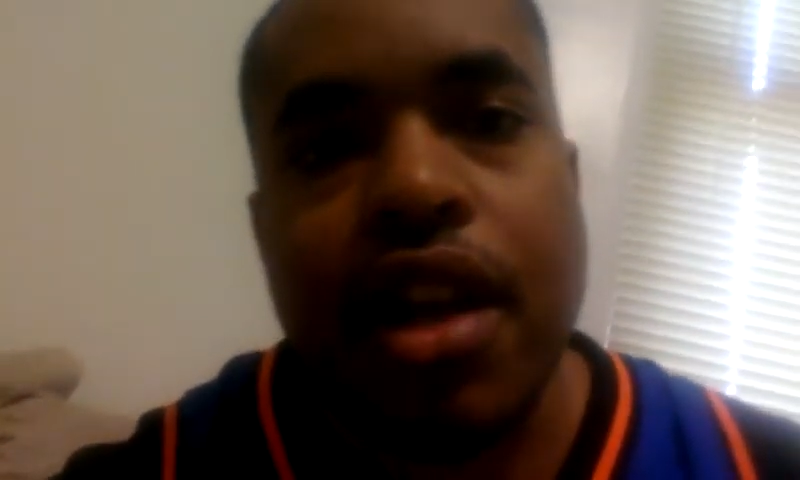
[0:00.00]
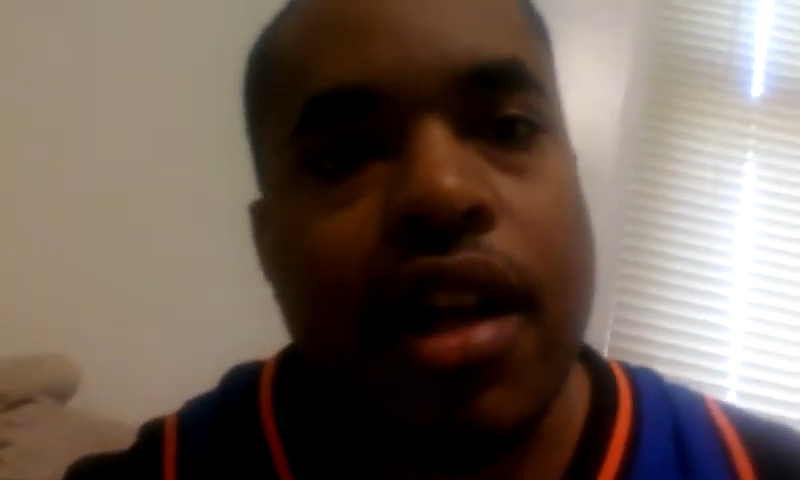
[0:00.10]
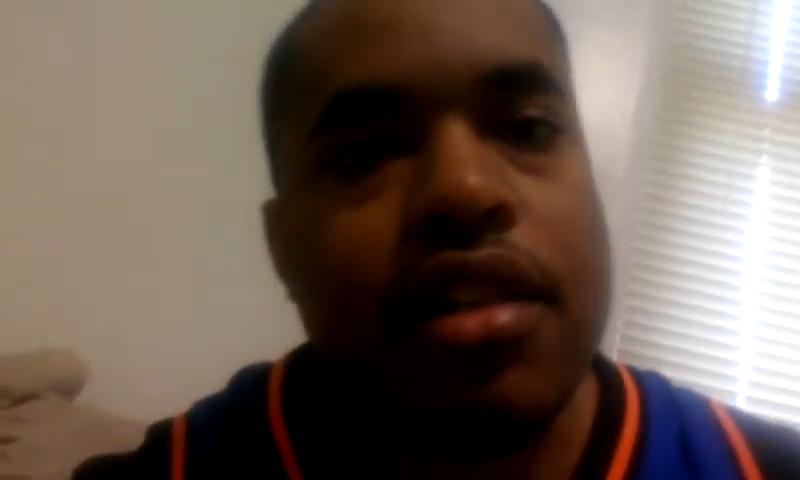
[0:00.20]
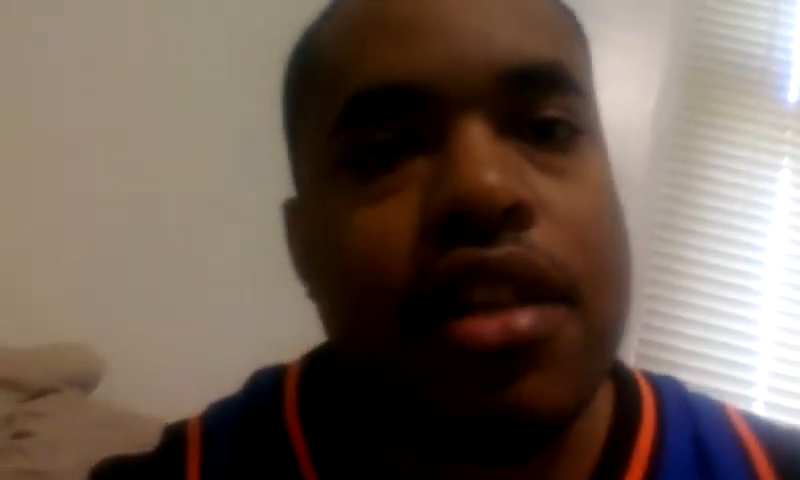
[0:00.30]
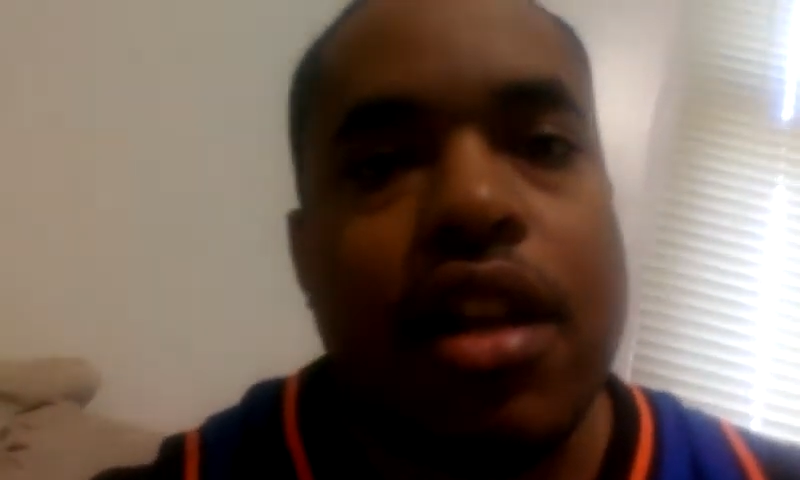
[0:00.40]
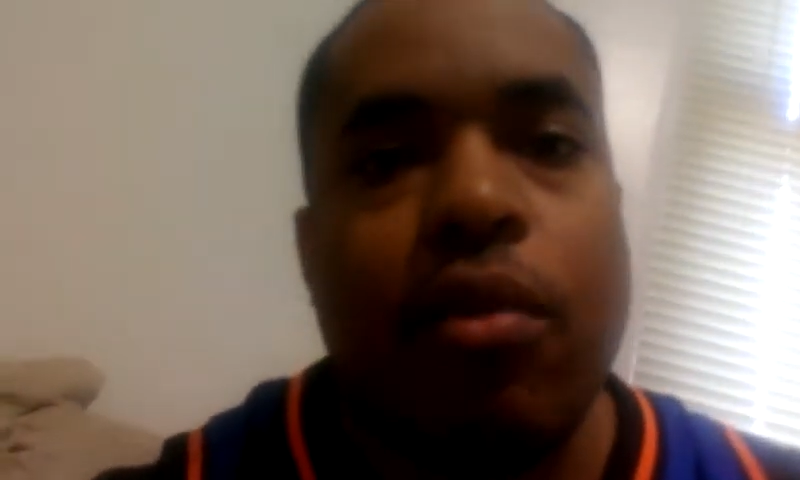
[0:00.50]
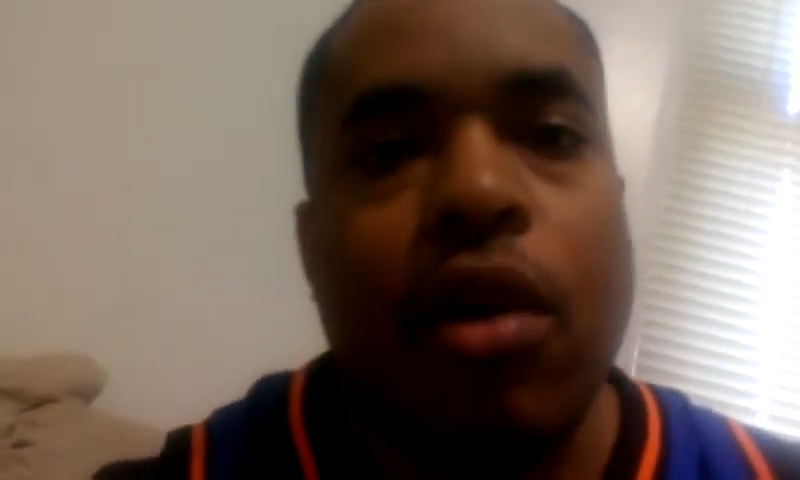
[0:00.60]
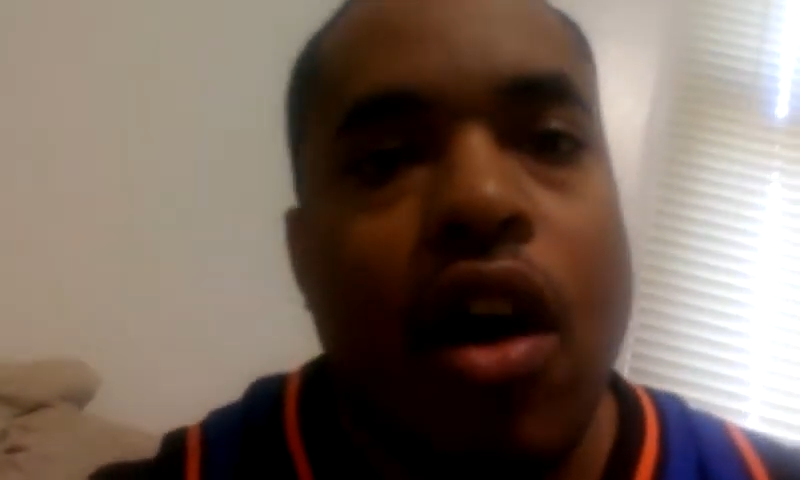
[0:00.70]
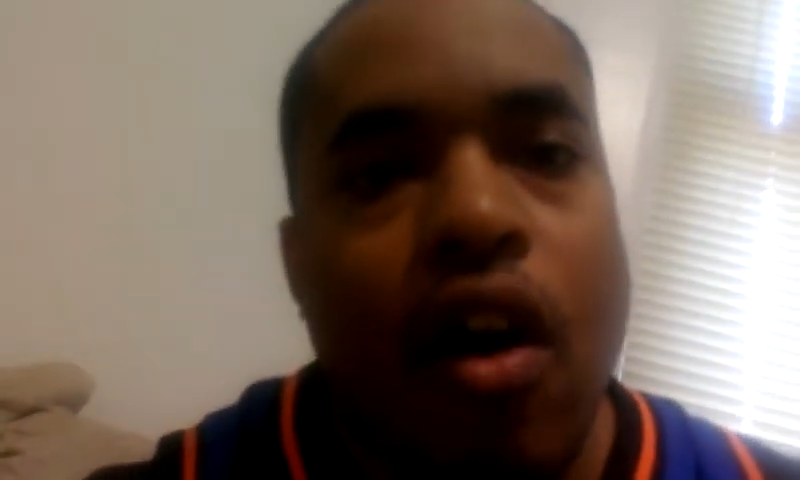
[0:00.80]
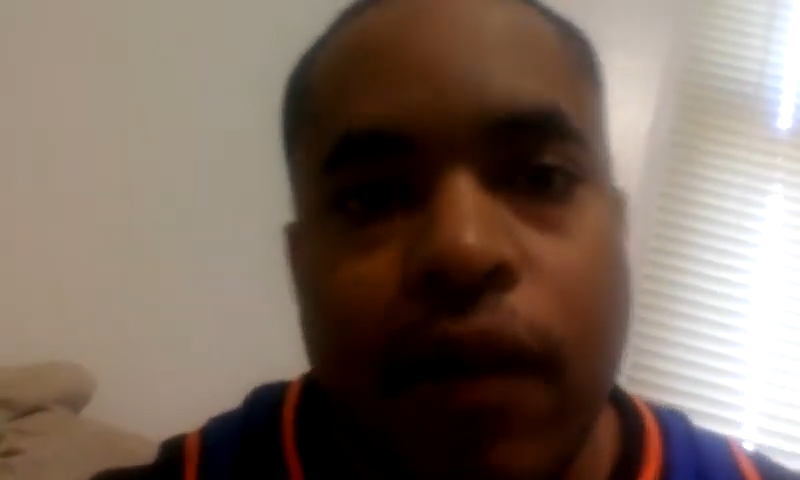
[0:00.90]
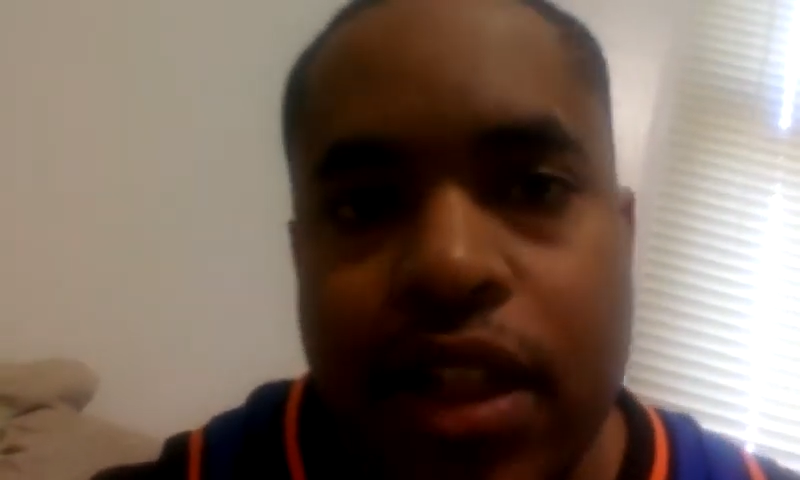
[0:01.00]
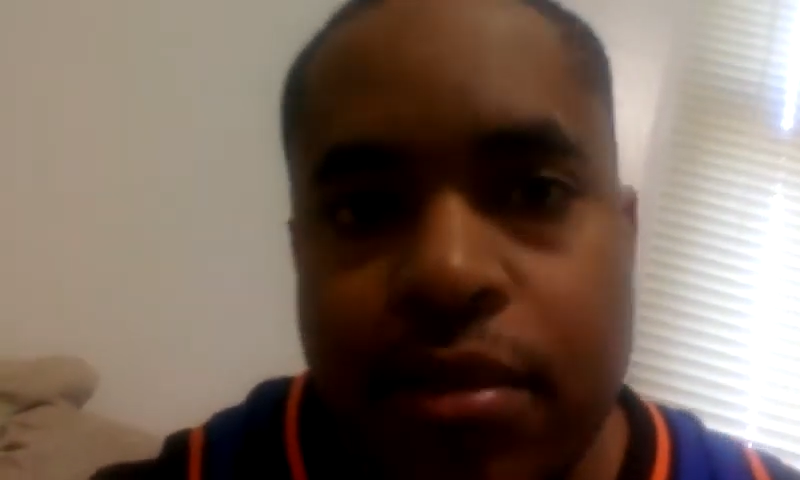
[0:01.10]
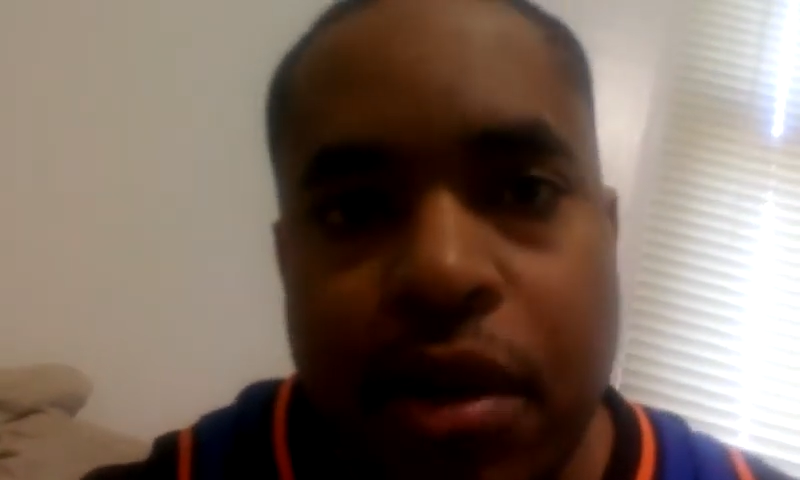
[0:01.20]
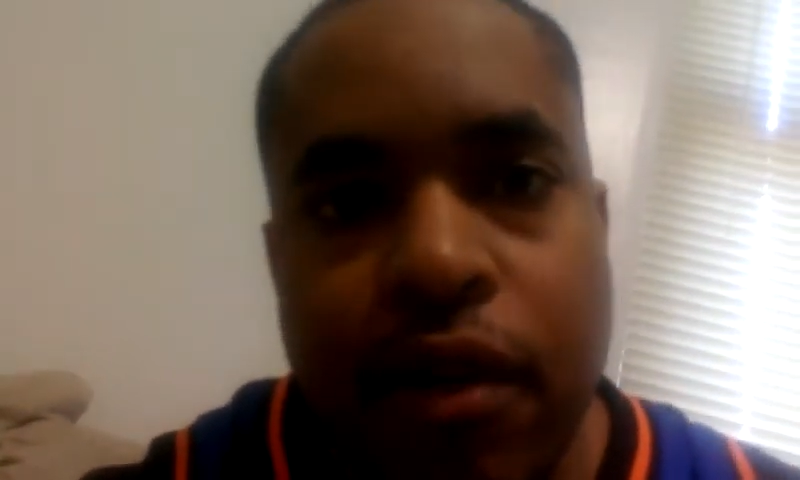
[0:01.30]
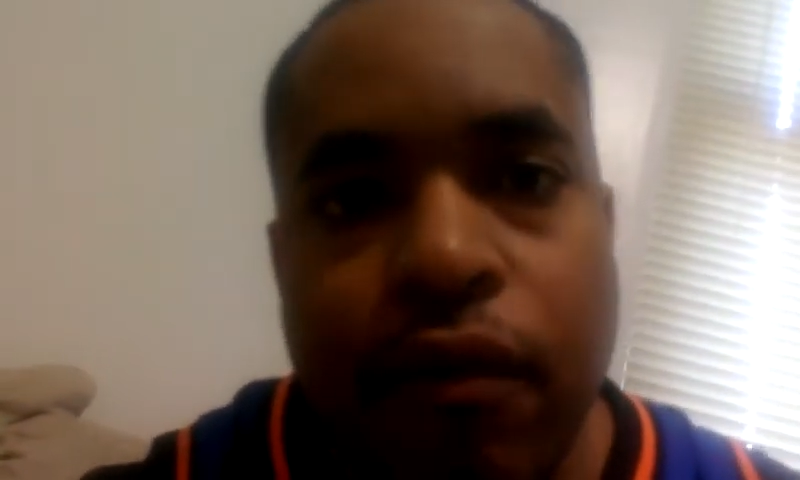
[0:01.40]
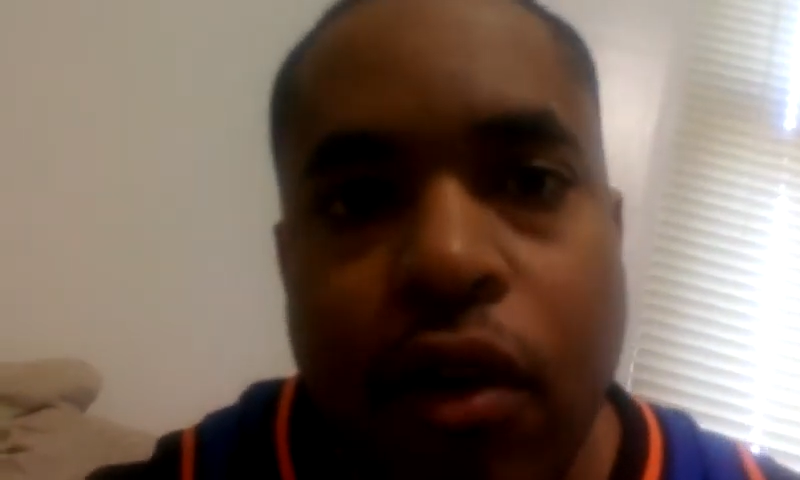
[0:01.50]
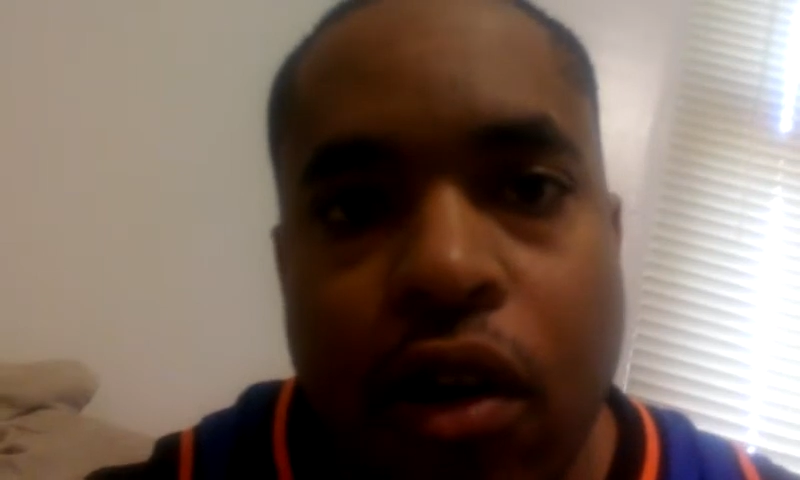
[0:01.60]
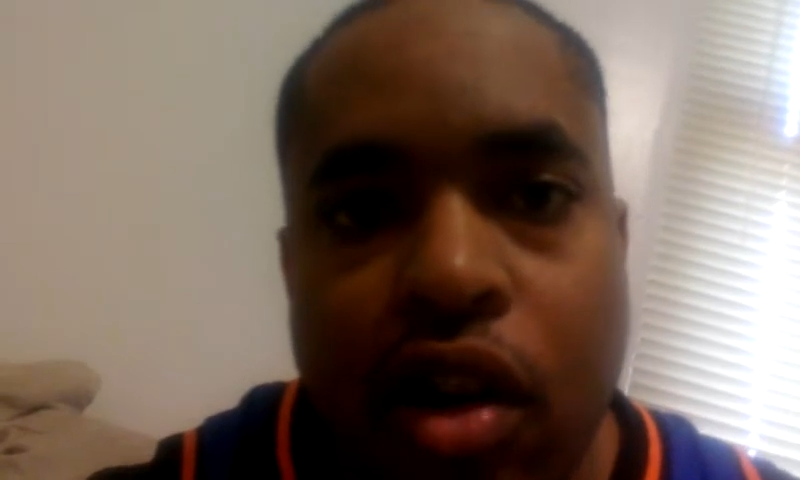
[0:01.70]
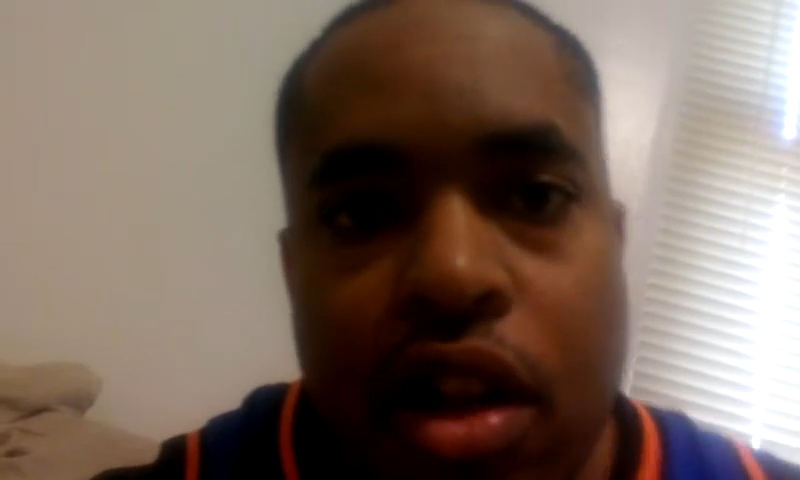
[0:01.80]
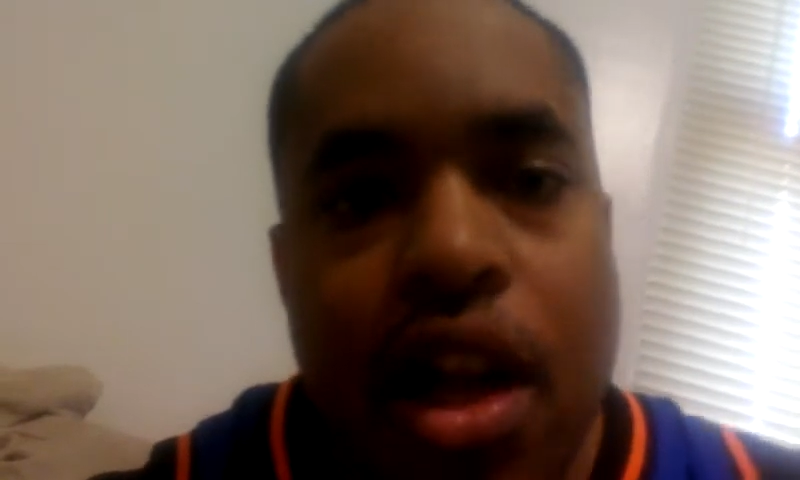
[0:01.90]
John Cena will always be a
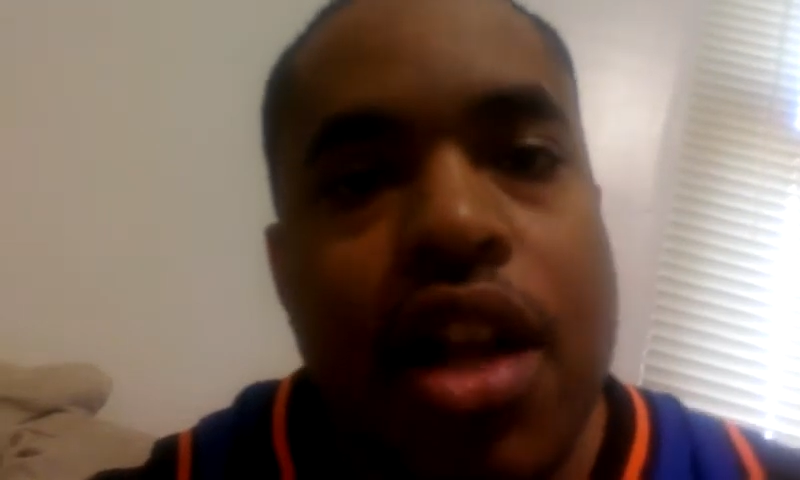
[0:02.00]
fraud.